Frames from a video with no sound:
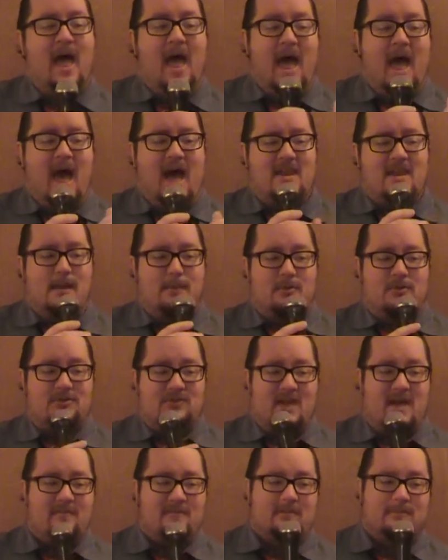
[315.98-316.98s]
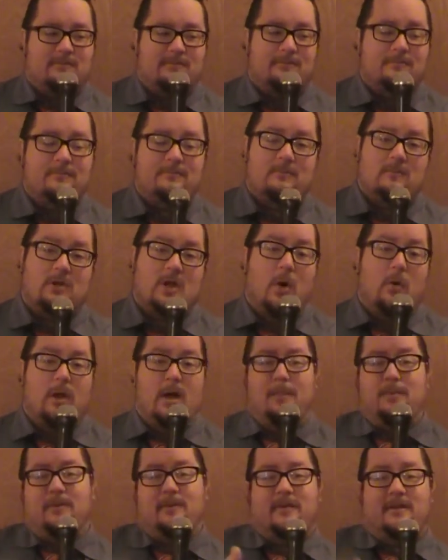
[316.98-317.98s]
at number seven, going
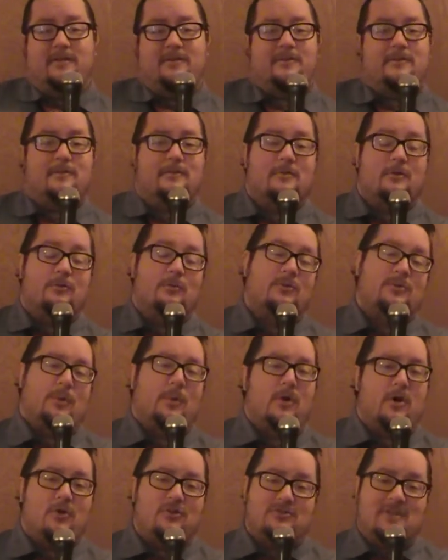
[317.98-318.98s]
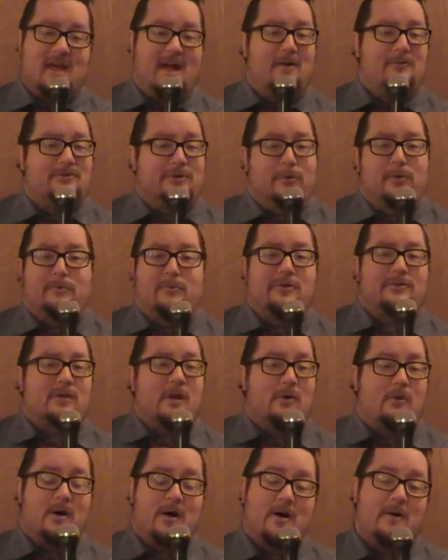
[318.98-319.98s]
up the list, because when someone goes down, someone must
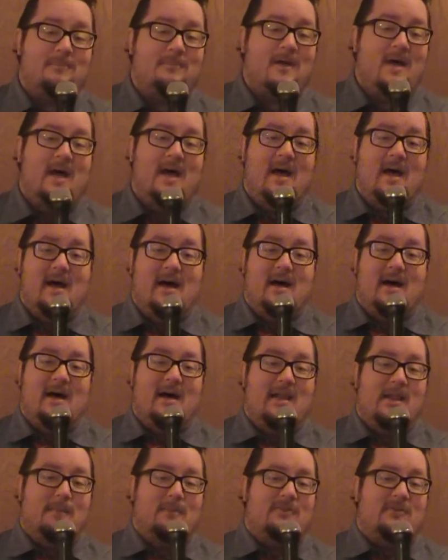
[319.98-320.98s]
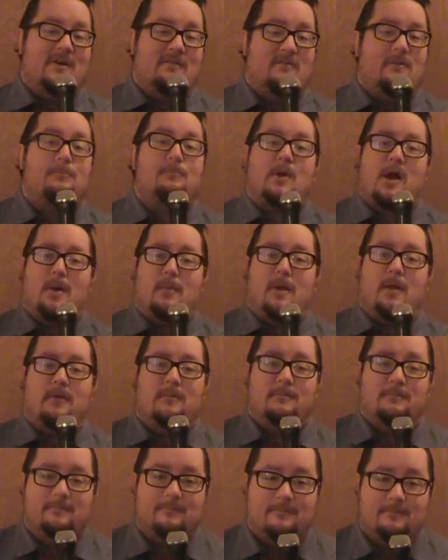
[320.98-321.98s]
go up. Uh, number seven, Primate.
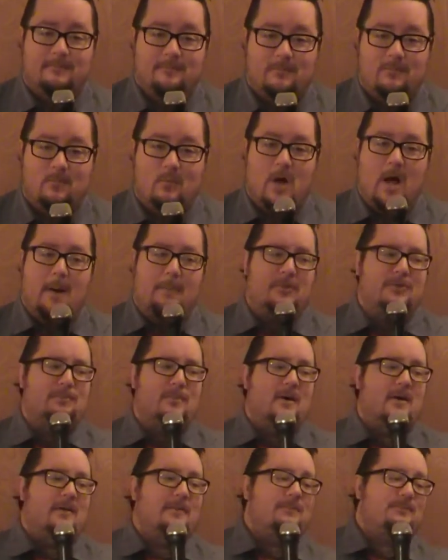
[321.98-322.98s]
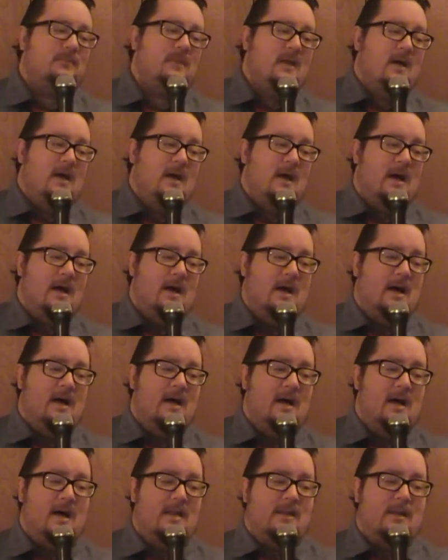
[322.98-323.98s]
Up a spot.
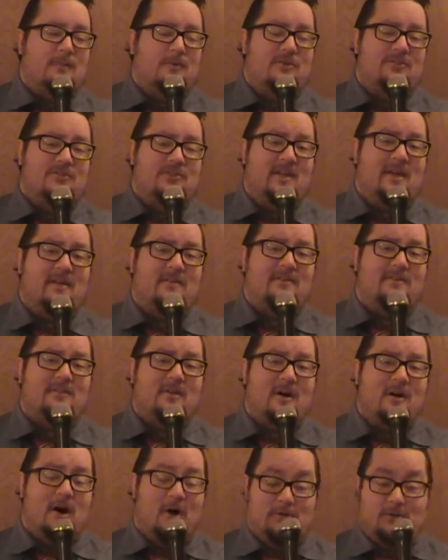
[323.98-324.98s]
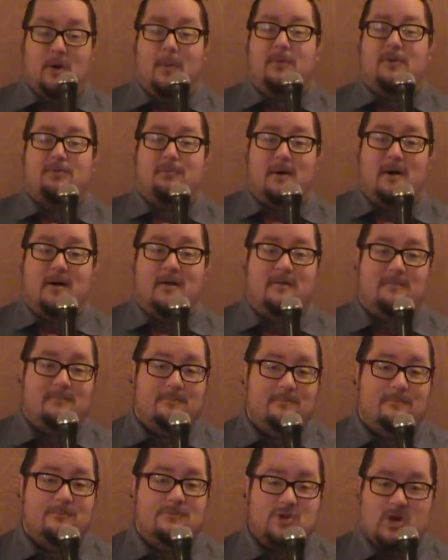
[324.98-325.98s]
Uh, at number six, also up a spot,
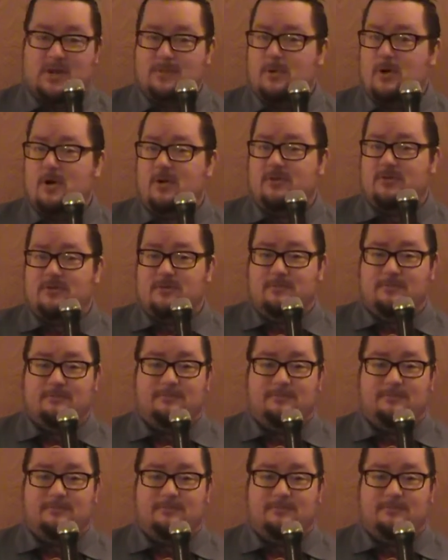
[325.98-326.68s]
Johnny Moss.